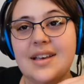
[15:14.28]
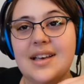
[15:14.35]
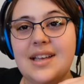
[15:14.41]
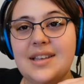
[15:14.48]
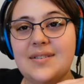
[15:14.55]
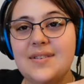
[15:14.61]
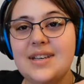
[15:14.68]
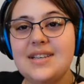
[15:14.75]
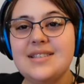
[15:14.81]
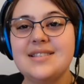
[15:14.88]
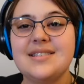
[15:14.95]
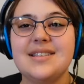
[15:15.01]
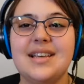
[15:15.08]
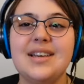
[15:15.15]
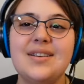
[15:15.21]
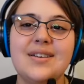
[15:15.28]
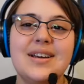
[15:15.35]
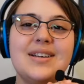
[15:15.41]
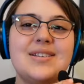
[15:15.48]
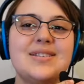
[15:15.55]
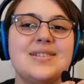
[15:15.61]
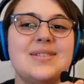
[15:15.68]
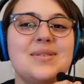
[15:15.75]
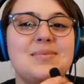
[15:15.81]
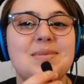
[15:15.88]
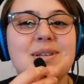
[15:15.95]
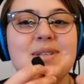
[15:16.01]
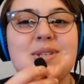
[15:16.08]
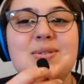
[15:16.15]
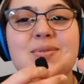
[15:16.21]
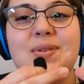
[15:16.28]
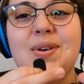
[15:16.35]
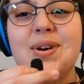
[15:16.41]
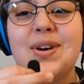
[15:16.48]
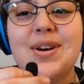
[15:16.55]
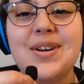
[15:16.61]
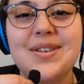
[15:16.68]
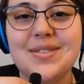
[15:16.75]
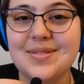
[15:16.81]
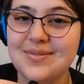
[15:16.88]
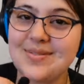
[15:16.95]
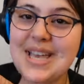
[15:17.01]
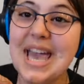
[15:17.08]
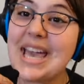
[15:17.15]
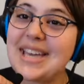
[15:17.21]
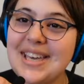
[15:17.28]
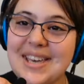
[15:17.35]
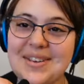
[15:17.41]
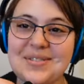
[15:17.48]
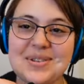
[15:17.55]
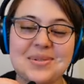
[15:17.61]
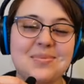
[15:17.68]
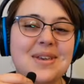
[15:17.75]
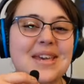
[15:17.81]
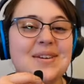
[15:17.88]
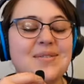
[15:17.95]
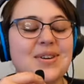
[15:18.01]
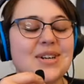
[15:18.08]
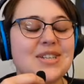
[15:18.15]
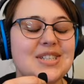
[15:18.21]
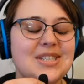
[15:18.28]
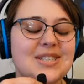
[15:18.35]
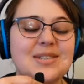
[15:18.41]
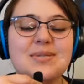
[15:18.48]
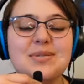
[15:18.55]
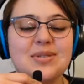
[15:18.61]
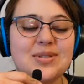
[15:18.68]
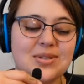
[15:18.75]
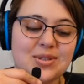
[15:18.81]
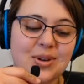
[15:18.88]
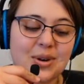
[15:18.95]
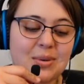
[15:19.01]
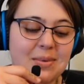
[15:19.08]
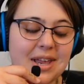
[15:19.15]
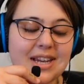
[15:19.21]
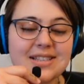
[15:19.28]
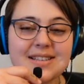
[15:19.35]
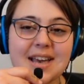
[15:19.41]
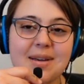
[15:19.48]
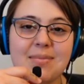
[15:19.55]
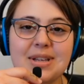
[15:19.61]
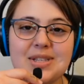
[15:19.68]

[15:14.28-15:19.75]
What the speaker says: Anyways, thank you guys so much for hanging with me for just a short amount of time.